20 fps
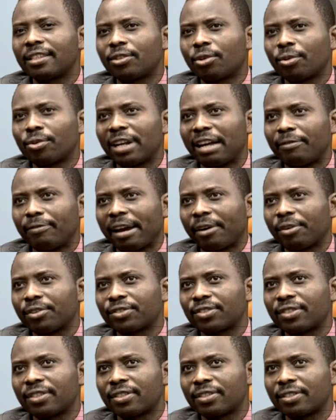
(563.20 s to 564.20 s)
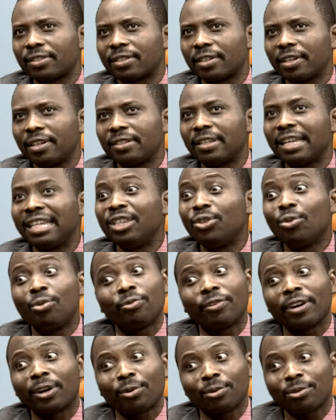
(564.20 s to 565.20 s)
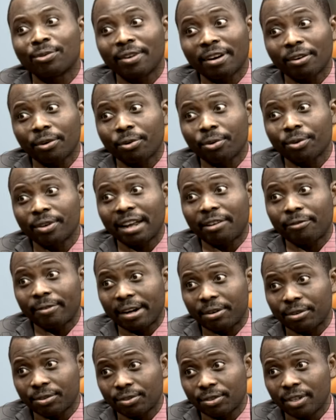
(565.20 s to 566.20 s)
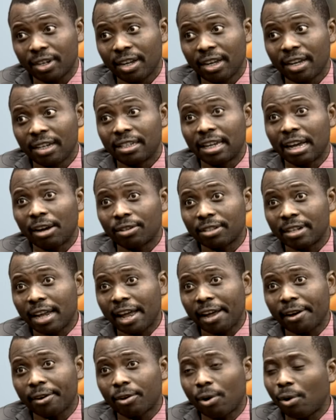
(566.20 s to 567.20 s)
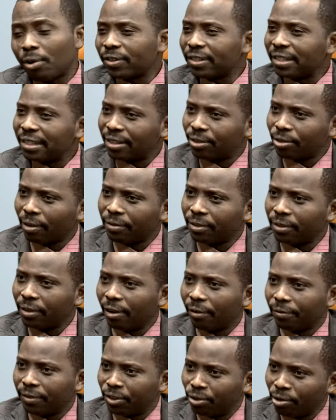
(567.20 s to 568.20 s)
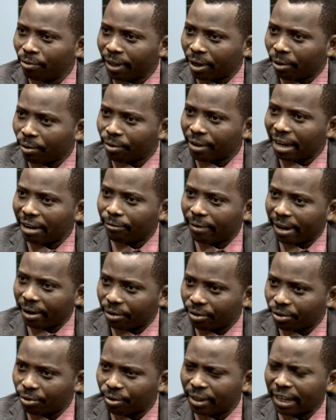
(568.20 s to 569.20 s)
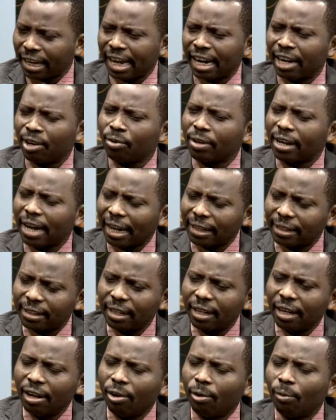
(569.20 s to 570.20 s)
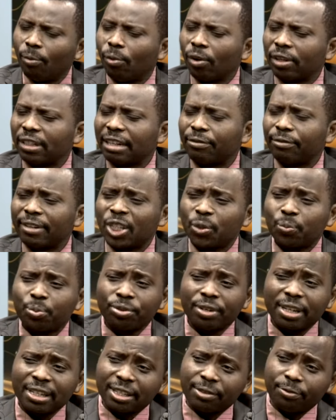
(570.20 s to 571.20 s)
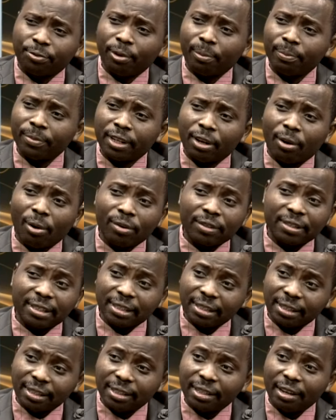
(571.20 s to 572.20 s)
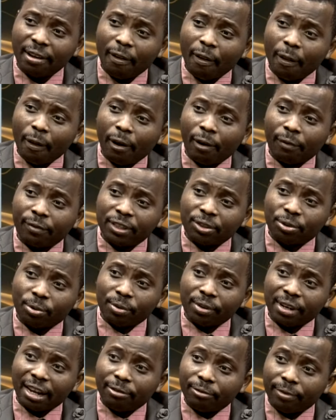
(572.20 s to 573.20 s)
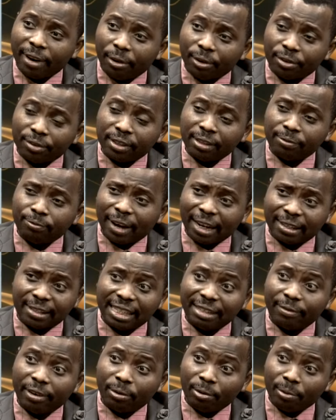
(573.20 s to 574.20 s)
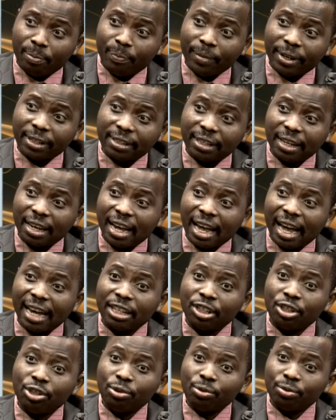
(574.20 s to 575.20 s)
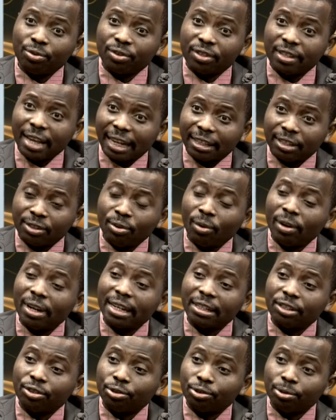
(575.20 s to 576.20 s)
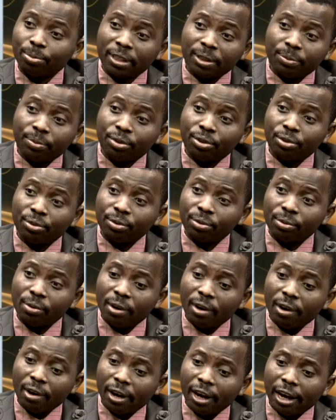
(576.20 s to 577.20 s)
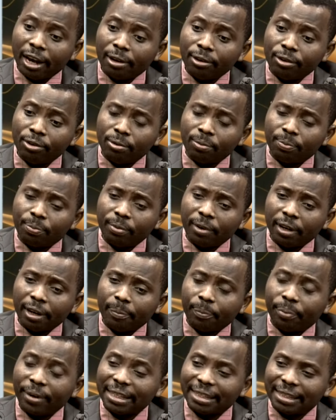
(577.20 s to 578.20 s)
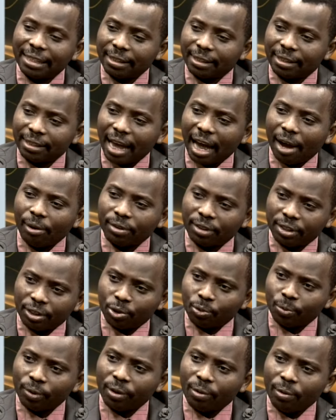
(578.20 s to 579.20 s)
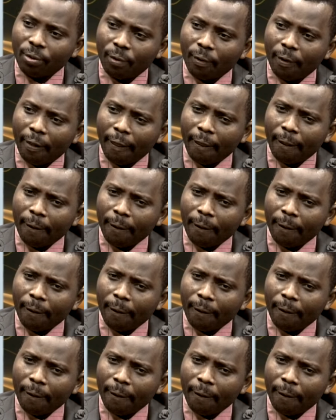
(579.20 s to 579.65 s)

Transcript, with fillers: the coronavirus is, is a novel coronavirus. There are other cousins of, the, of this novel coronavirus. So they can look at what they've experienced from the cousins of yes. this coronavirus in vaccine development and use that knowledge to be able to, uh, you know, uh, predict how this will go.